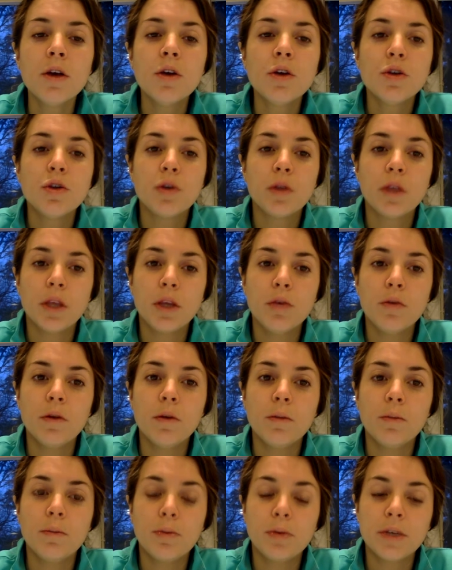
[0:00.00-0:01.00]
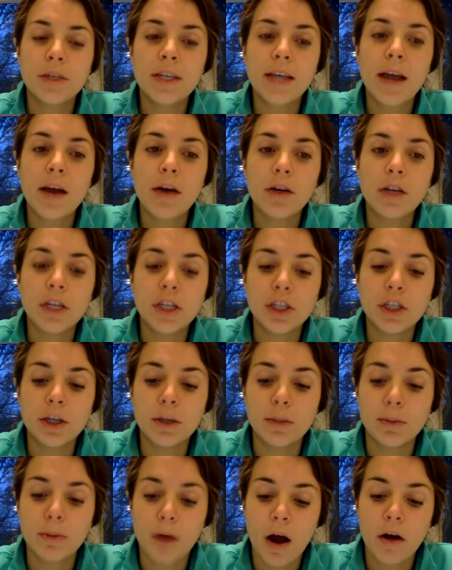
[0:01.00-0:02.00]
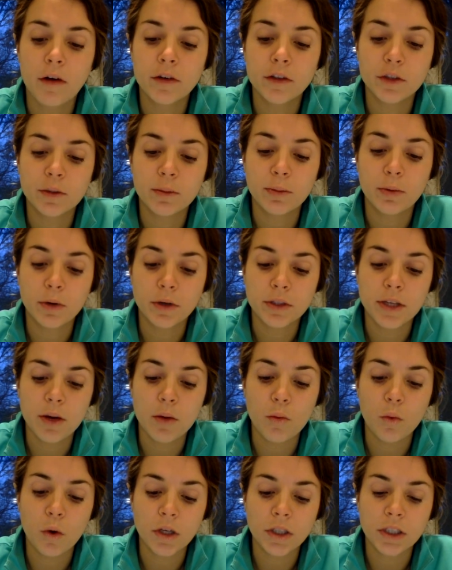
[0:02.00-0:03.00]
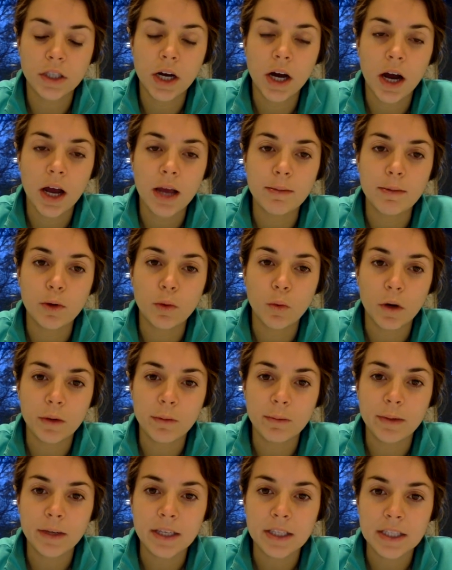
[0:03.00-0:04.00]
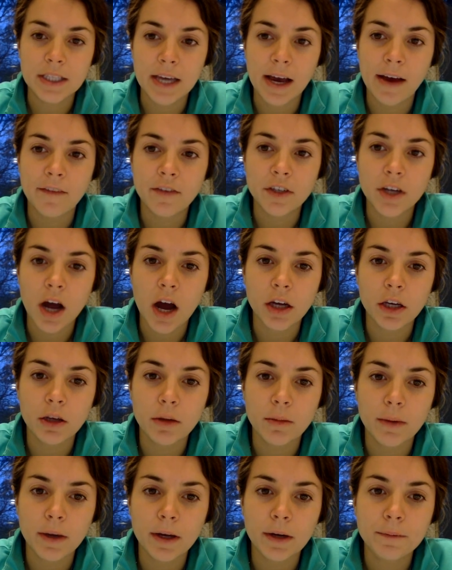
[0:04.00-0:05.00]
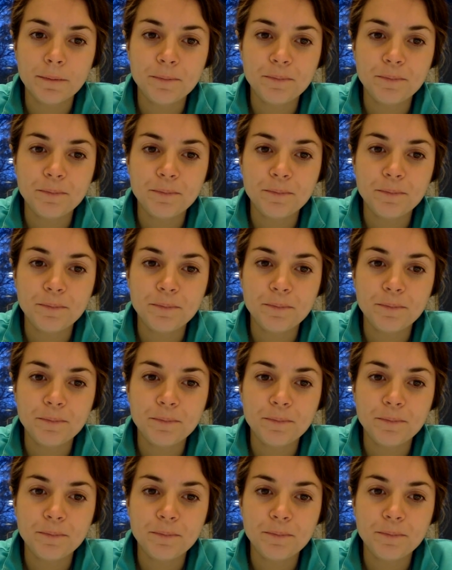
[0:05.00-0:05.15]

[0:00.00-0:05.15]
so that you can print out each of their progress reports at one time in one PDF document.